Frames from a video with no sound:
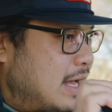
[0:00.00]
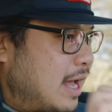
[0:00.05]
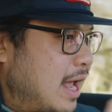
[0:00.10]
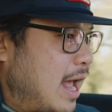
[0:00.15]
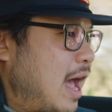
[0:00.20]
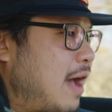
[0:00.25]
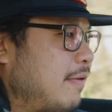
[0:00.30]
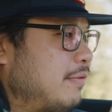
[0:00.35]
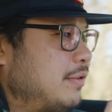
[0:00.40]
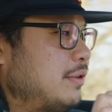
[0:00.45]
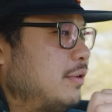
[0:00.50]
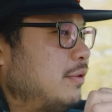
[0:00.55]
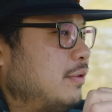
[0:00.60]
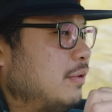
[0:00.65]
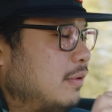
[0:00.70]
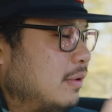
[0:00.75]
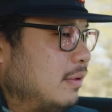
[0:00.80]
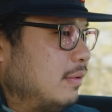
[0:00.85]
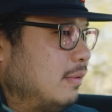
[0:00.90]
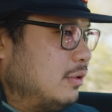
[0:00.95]
I have to
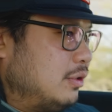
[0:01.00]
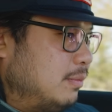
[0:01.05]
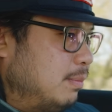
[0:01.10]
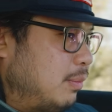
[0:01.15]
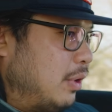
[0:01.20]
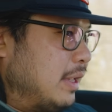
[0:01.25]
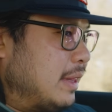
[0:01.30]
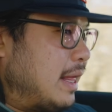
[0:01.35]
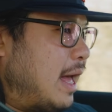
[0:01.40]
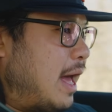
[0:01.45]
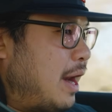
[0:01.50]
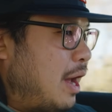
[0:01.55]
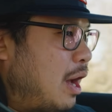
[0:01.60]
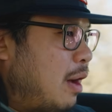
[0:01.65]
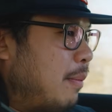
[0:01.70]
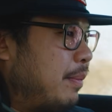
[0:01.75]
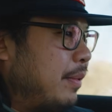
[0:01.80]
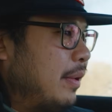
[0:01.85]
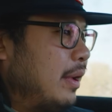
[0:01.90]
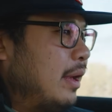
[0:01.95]
bring that
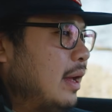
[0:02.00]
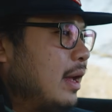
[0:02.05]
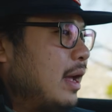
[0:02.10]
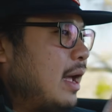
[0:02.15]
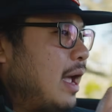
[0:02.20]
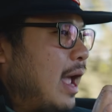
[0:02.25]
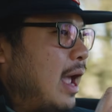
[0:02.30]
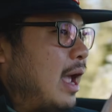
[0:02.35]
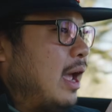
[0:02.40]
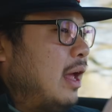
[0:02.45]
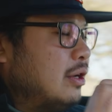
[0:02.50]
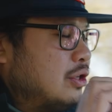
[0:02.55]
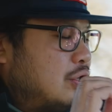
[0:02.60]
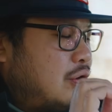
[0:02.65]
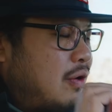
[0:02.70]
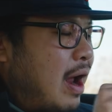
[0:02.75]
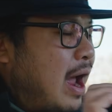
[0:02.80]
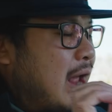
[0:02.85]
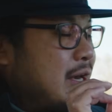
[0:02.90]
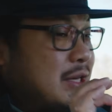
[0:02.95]
up and
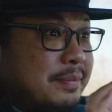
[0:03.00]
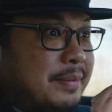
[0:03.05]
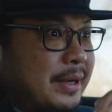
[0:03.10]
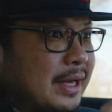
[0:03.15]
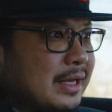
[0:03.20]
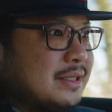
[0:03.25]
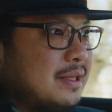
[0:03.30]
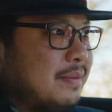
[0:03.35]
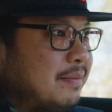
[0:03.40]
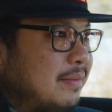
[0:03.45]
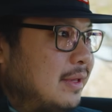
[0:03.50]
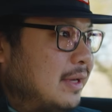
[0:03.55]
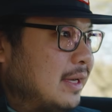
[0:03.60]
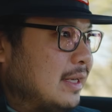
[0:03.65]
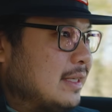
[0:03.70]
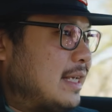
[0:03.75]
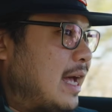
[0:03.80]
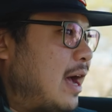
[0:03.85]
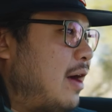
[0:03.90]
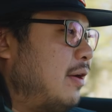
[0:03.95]
try to pick some
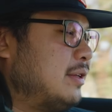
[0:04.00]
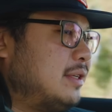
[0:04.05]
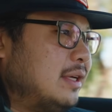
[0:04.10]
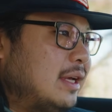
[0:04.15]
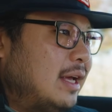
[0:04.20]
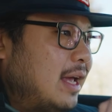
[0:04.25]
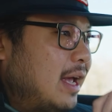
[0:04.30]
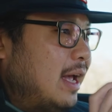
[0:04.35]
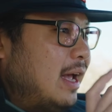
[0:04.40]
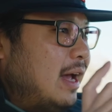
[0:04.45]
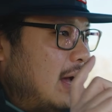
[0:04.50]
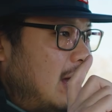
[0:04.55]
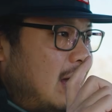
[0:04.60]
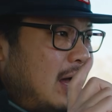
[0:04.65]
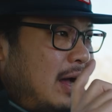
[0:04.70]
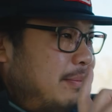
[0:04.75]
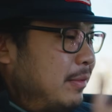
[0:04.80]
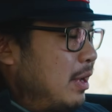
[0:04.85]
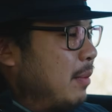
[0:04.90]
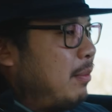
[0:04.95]
things out.
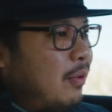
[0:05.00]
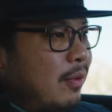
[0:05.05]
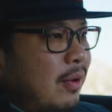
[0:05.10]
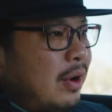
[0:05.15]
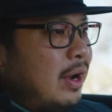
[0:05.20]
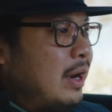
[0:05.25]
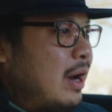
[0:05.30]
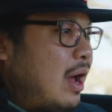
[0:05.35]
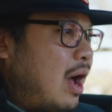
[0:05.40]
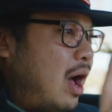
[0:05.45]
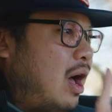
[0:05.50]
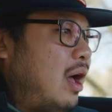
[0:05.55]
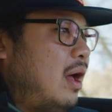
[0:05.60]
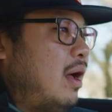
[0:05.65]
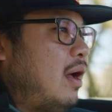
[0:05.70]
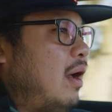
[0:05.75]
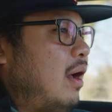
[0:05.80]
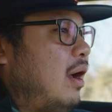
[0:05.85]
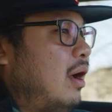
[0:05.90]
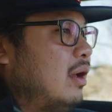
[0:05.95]
Number 1
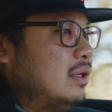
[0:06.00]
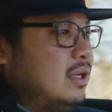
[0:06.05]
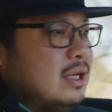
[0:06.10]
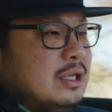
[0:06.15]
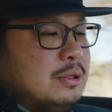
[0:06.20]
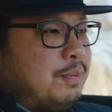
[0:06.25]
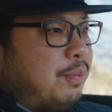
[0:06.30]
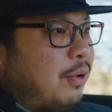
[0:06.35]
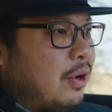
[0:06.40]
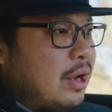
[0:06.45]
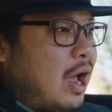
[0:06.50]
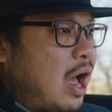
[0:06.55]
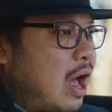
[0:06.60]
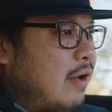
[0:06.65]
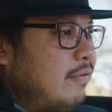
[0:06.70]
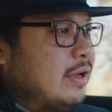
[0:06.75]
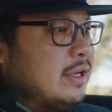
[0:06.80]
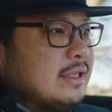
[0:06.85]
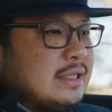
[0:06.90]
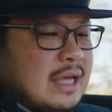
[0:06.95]
is pretty
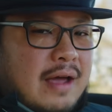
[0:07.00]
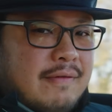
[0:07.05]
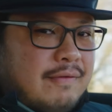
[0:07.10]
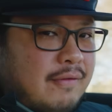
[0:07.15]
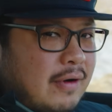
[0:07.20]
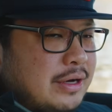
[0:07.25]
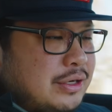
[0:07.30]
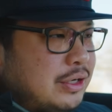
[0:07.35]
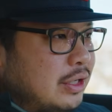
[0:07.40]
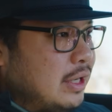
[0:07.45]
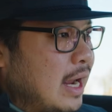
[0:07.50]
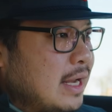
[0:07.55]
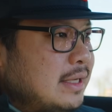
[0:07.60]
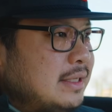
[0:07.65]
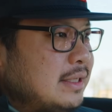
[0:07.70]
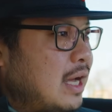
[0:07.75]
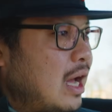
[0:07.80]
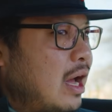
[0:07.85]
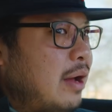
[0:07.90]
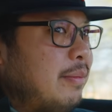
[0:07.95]
obvious. I've read your
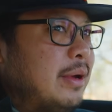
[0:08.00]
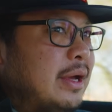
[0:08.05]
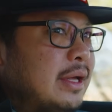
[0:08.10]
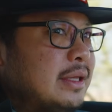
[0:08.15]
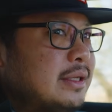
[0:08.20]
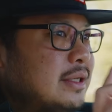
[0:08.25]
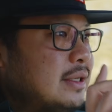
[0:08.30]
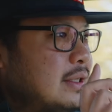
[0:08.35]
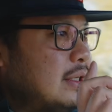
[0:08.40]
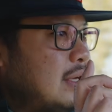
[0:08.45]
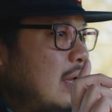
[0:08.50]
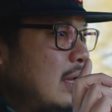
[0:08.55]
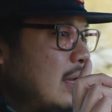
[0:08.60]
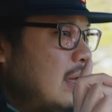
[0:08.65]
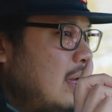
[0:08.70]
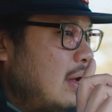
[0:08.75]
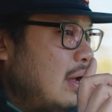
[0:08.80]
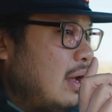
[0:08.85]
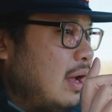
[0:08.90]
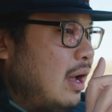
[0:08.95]
guys' comments
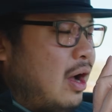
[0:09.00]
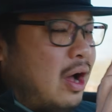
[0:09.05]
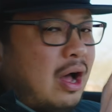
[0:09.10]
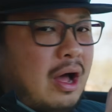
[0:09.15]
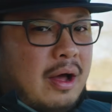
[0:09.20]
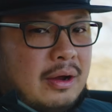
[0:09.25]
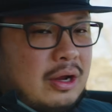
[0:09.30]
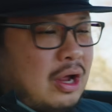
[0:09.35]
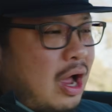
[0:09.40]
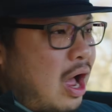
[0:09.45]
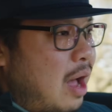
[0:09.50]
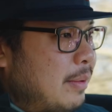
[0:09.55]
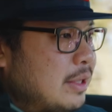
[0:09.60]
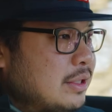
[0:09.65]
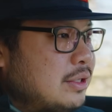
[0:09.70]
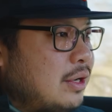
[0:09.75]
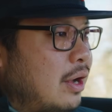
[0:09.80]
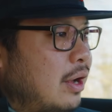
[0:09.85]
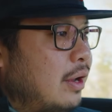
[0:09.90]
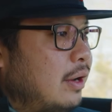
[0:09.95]

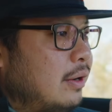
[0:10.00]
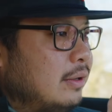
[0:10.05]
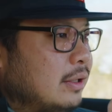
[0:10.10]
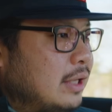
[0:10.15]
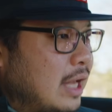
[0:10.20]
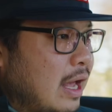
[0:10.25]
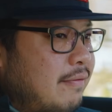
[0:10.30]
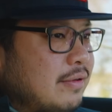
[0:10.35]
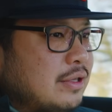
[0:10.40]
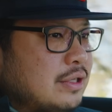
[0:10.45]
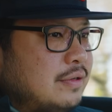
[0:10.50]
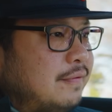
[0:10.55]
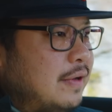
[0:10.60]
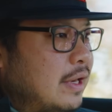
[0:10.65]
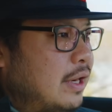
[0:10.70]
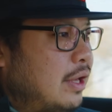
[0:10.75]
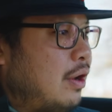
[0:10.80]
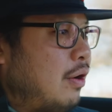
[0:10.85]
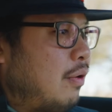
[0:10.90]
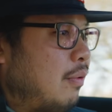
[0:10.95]
on Kevin's
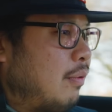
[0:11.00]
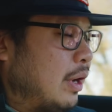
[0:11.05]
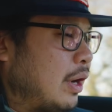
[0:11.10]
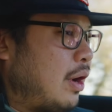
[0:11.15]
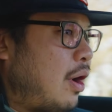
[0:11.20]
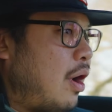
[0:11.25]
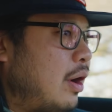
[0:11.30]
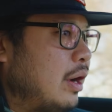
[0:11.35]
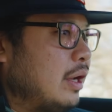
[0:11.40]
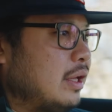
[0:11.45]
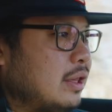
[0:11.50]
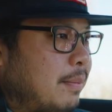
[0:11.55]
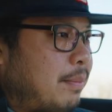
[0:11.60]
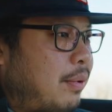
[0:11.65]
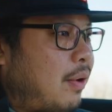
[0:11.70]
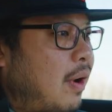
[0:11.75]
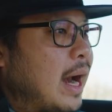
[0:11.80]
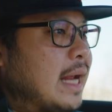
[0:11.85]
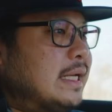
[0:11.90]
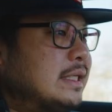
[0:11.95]
video regarding the
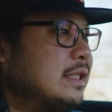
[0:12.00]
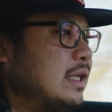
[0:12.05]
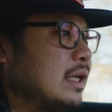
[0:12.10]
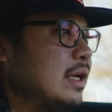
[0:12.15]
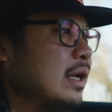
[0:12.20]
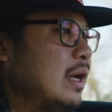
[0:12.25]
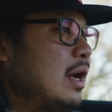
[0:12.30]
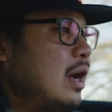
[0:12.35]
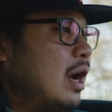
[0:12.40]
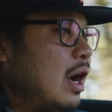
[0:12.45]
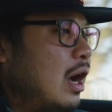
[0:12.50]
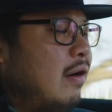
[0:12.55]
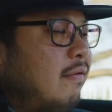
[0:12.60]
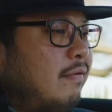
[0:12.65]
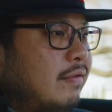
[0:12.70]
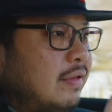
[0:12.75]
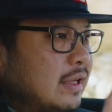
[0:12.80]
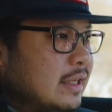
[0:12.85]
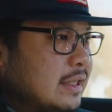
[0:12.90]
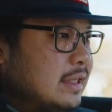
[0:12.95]
price
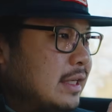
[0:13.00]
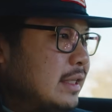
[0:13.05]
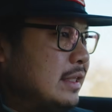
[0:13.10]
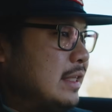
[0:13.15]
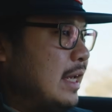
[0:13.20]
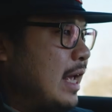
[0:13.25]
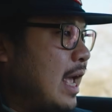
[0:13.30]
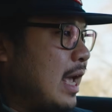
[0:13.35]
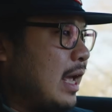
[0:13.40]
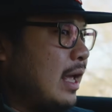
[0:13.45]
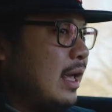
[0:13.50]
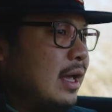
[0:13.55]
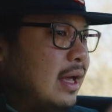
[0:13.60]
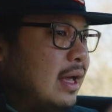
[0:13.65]
of this intake.